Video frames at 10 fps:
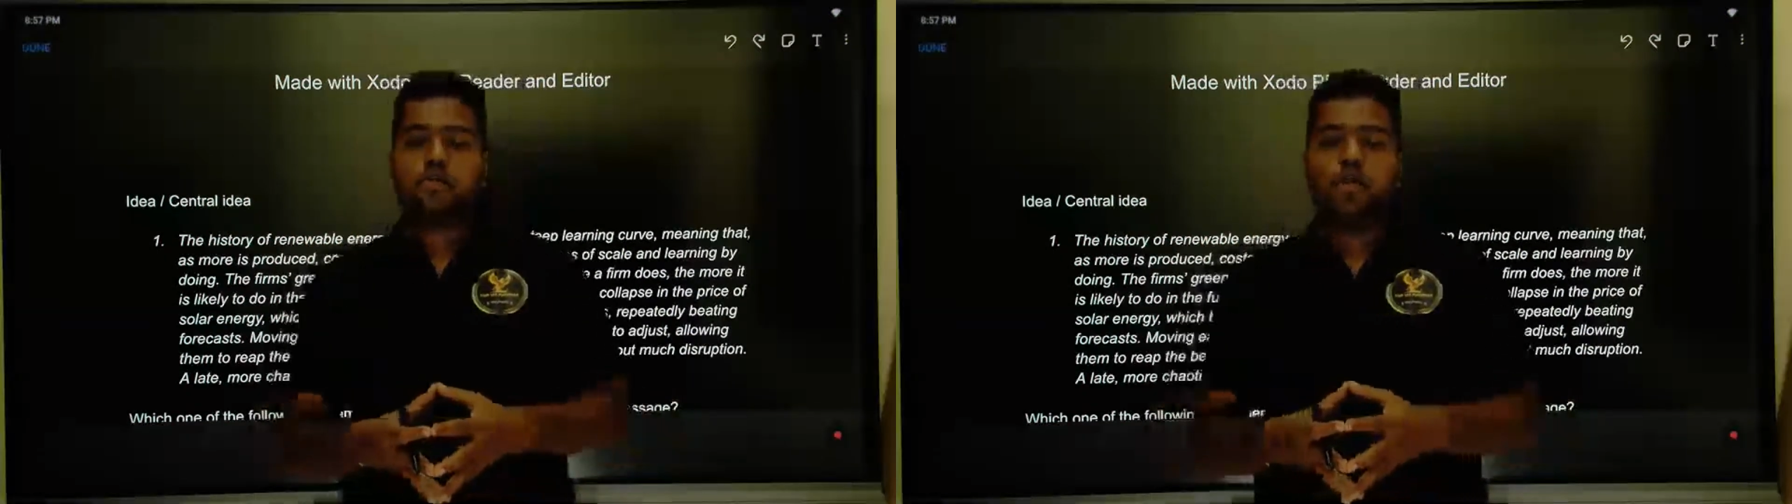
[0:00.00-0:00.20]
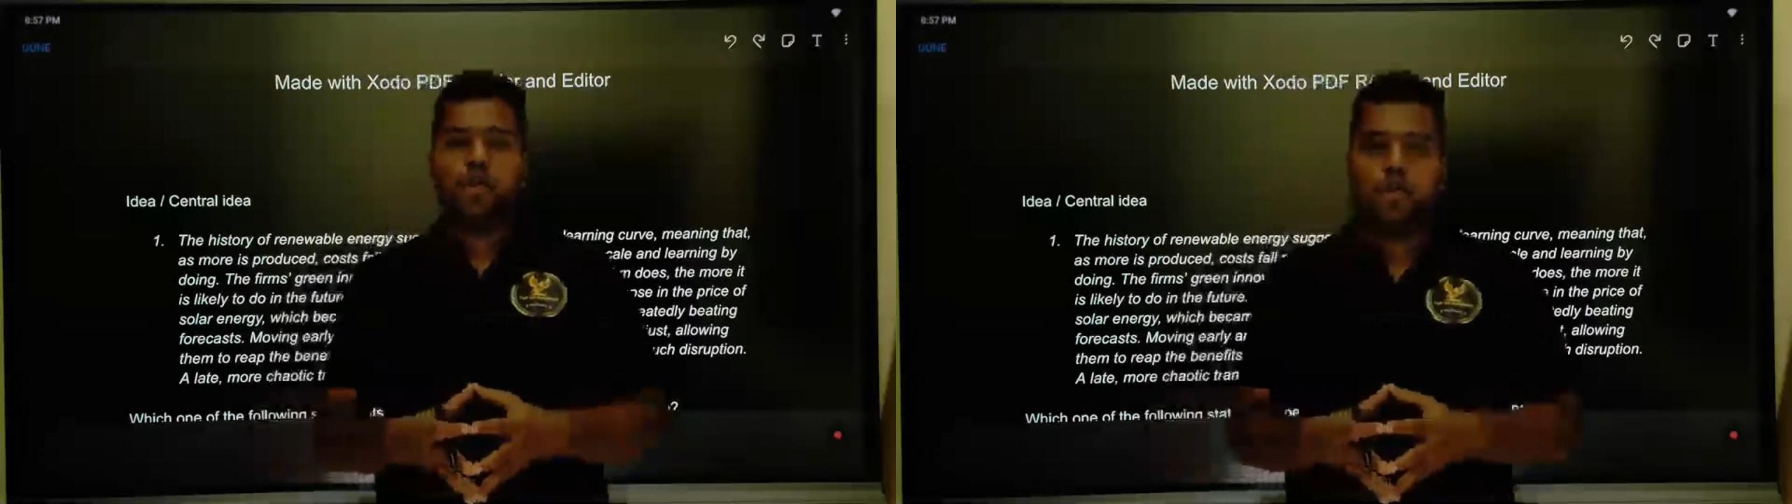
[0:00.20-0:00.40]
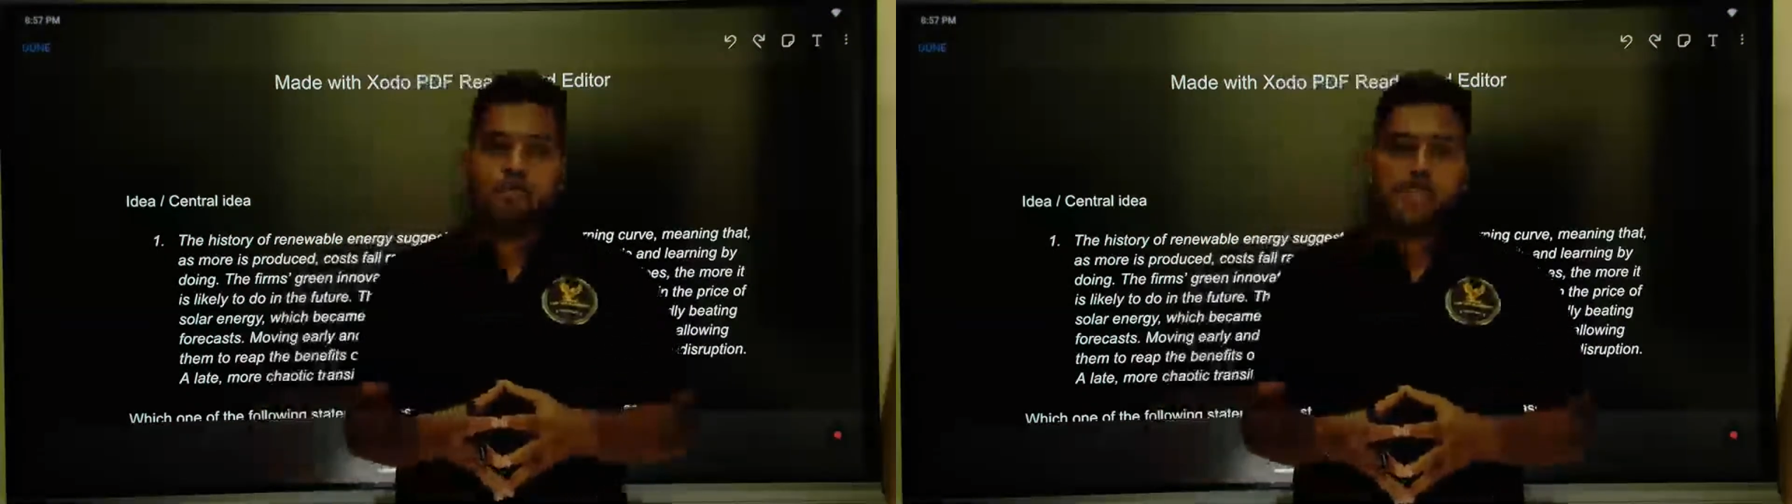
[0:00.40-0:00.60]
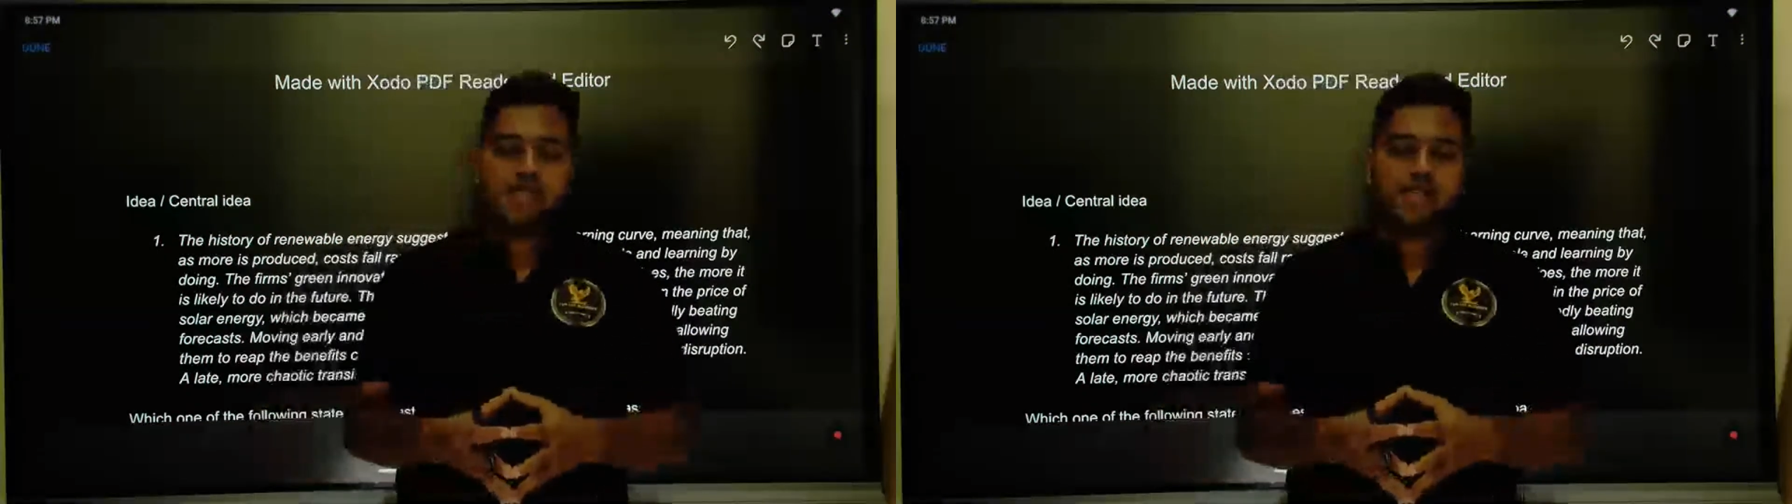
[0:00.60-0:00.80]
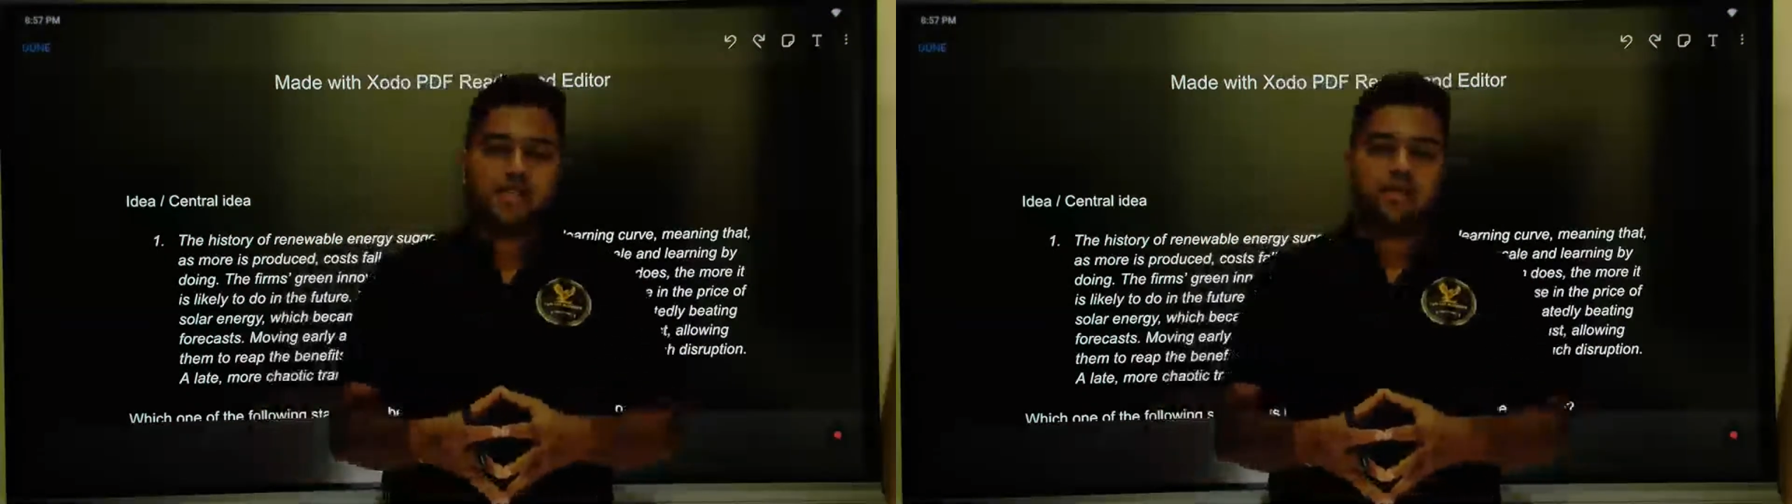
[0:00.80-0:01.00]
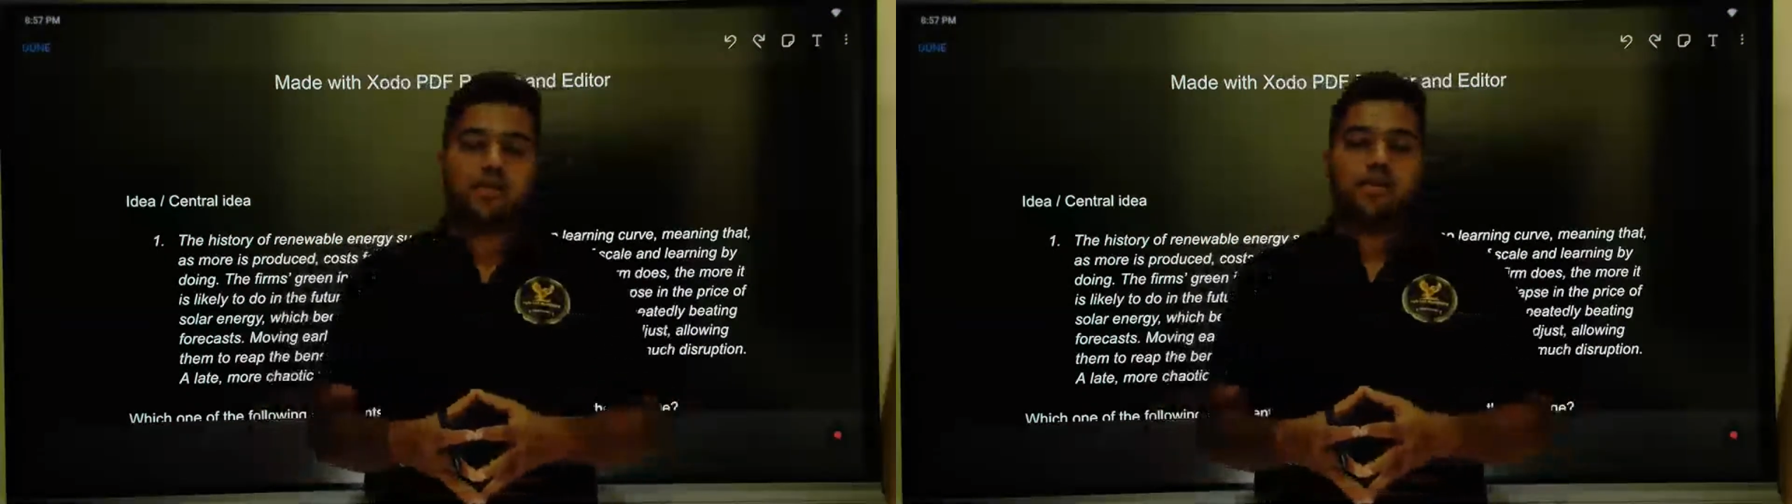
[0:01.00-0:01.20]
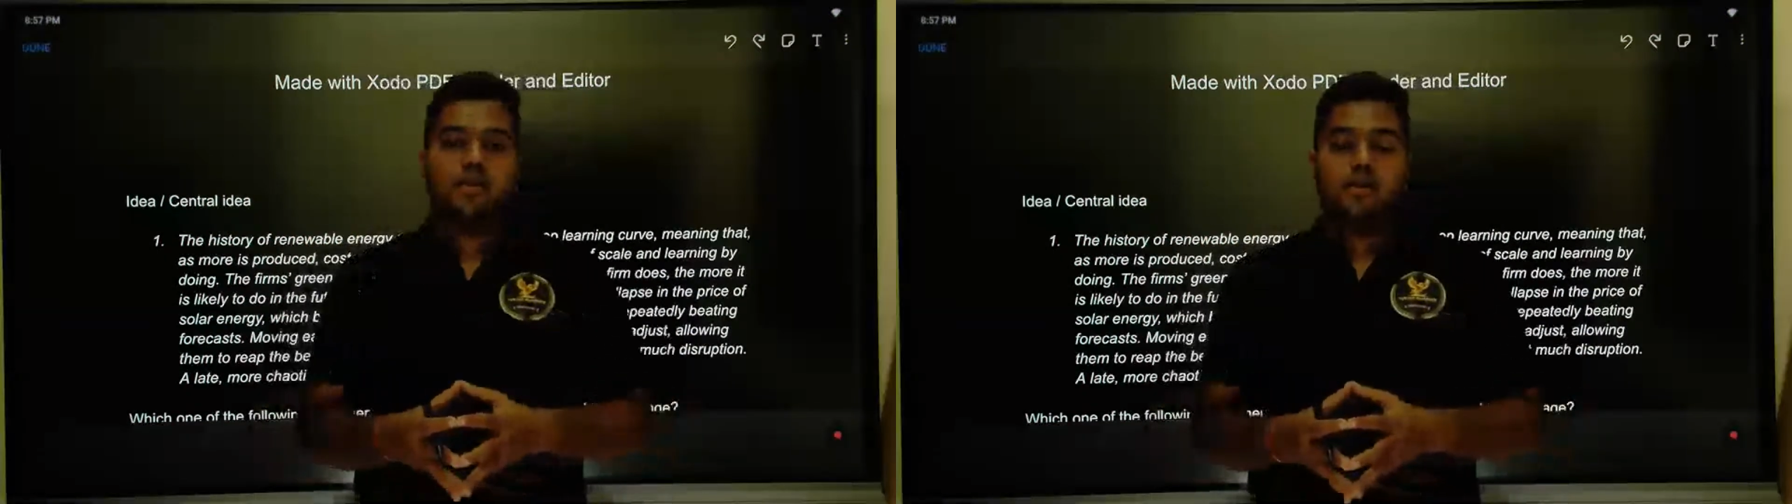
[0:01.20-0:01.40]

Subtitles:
topic of discussion,